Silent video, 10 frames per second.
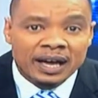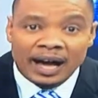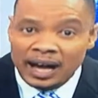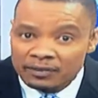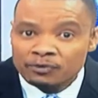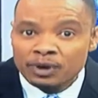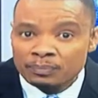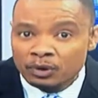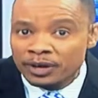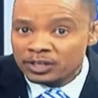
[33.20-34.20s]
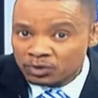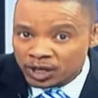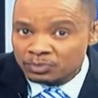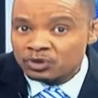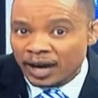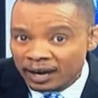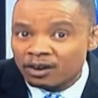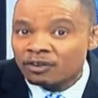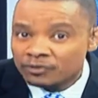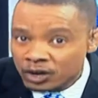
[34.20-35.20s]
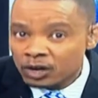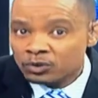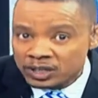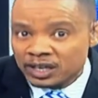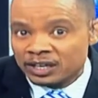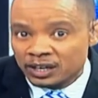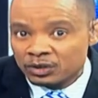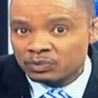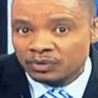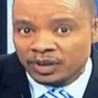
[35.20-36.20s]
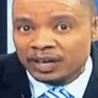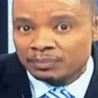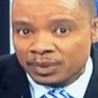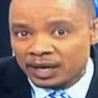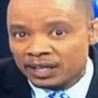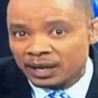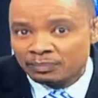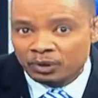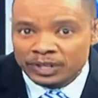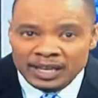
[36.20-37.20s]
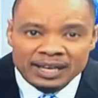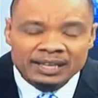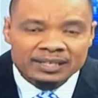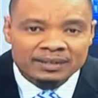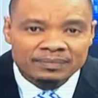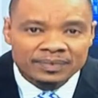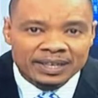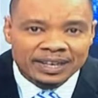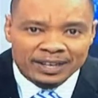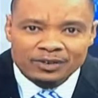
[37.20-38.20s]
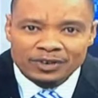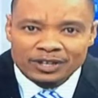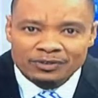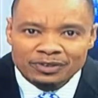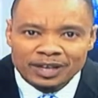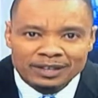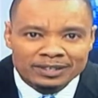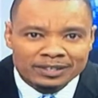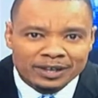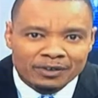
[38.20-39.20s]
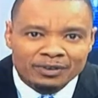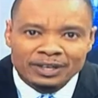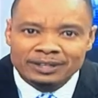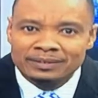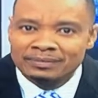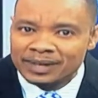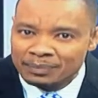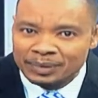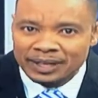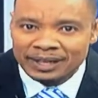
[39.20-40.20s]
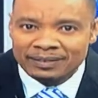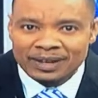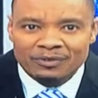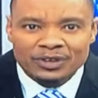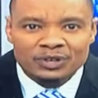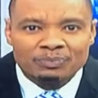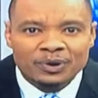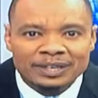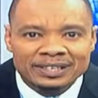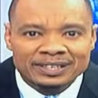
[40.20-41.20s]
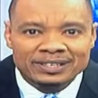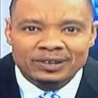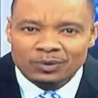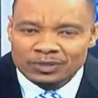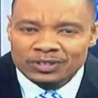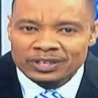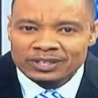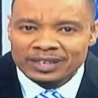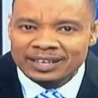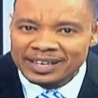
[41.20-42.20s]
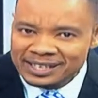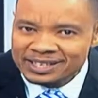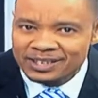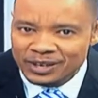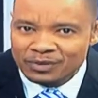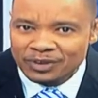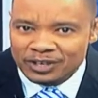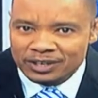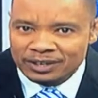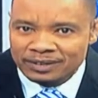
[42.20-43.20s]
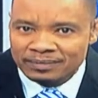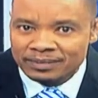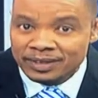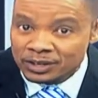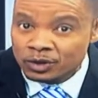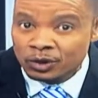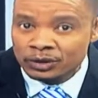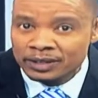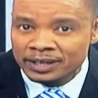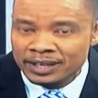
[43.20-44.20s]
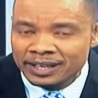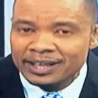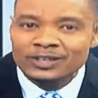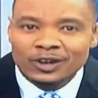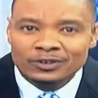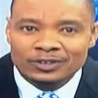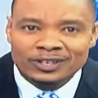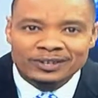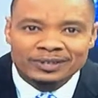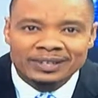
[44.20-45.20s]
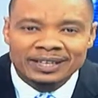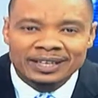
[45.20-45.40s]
and for employers to keep track of those sick notes provided by the employees, an innovative young South African company, Leverage Point, has launched its latest innovation. It's called eDoctors Note.